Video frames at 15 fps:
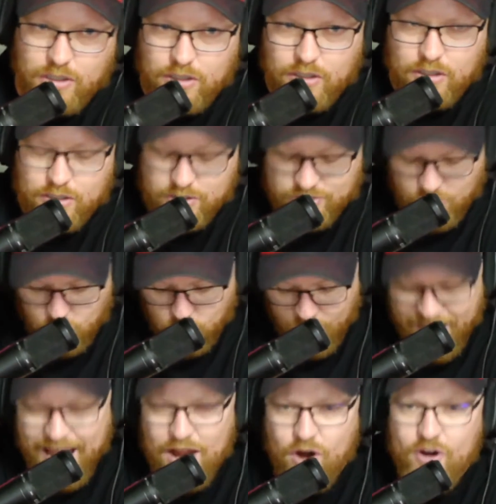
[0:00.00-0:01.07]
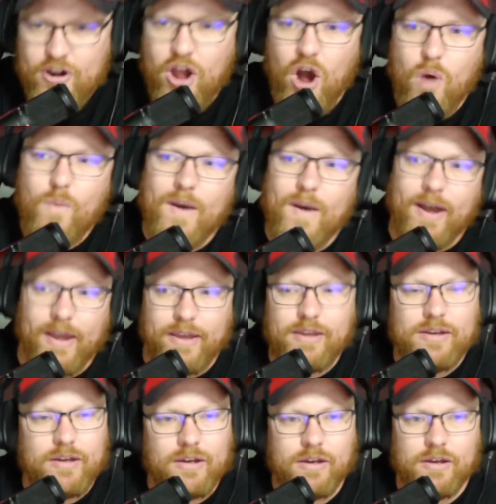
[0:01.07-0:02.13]
So way or no way,
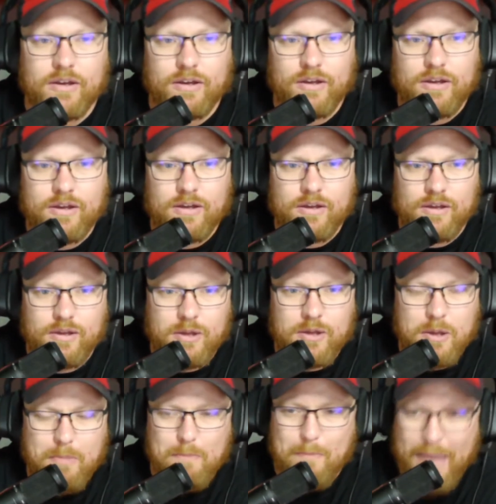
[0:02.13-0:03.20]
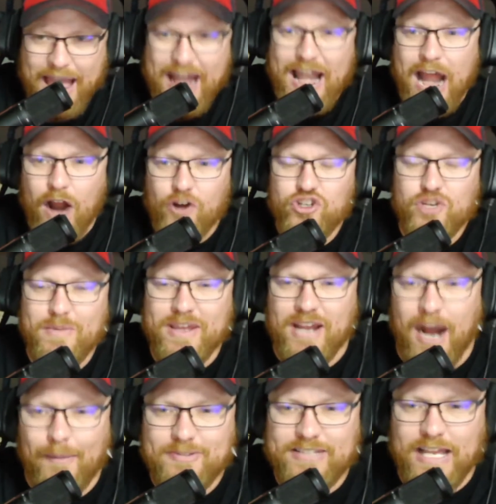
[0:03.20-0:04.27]
Man Hour should be
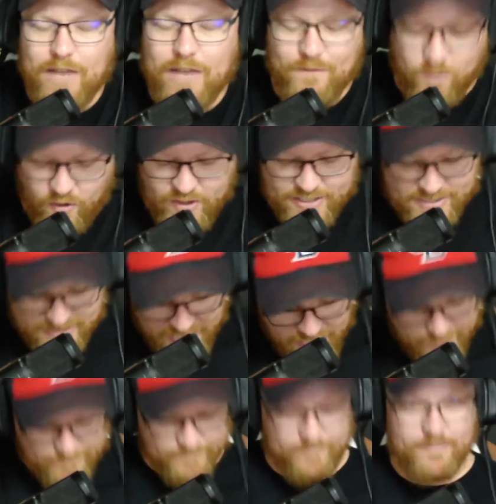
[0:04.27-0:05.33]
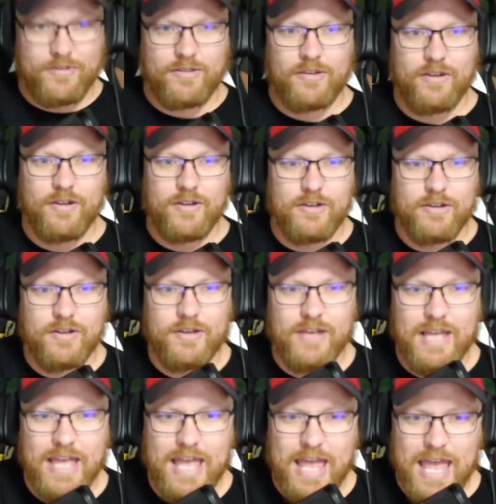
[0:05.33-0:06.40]
compensated for this stuff.
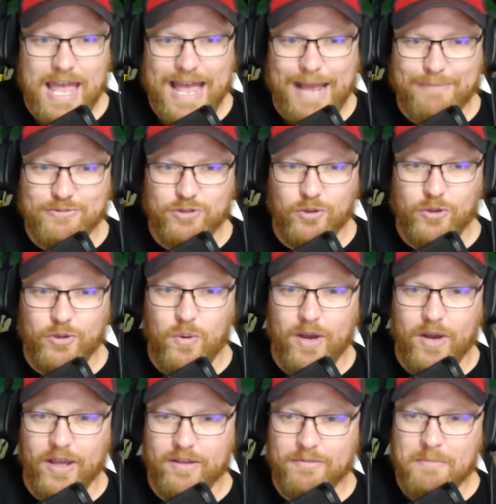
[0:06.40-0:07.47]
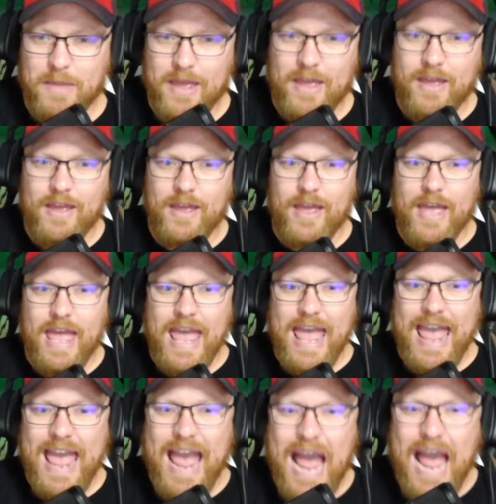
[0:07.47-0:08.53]
Absolutely way.
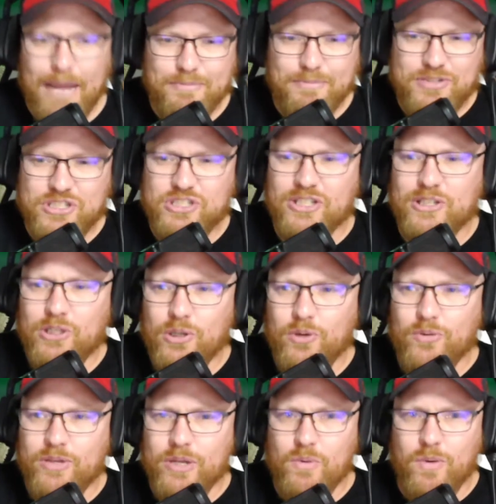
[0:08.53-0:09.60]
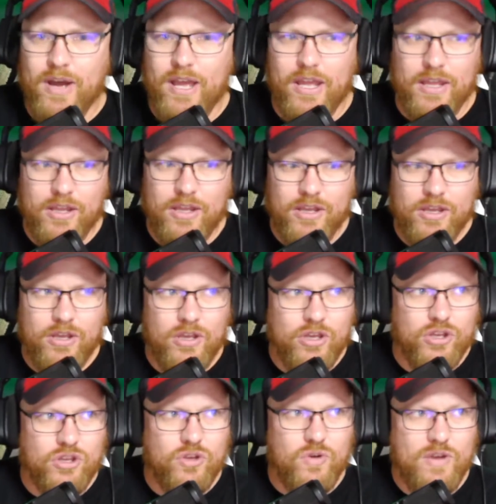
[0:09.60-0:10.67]
Absolutely way.
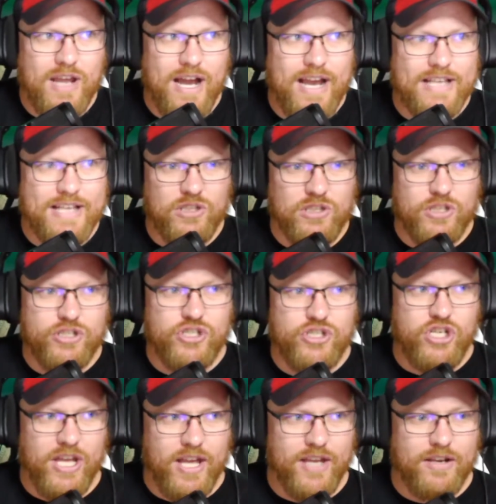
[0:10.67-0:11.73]
You guys legit.